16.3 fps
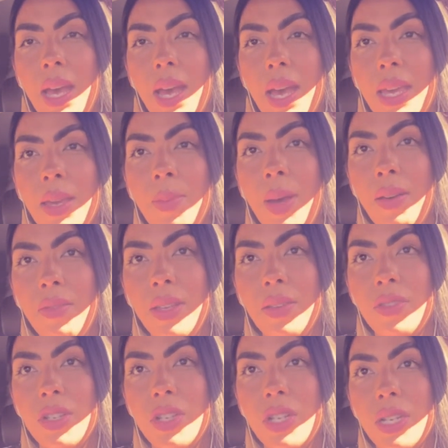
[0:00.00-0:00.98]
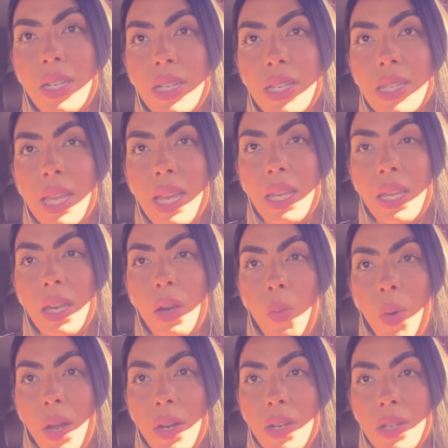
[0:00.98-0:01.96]
I am having a vision. It's like a
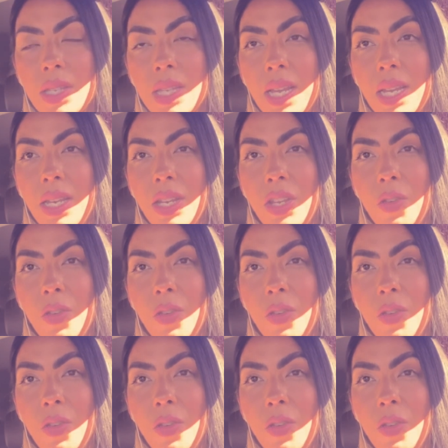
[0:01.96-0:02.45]
water sign.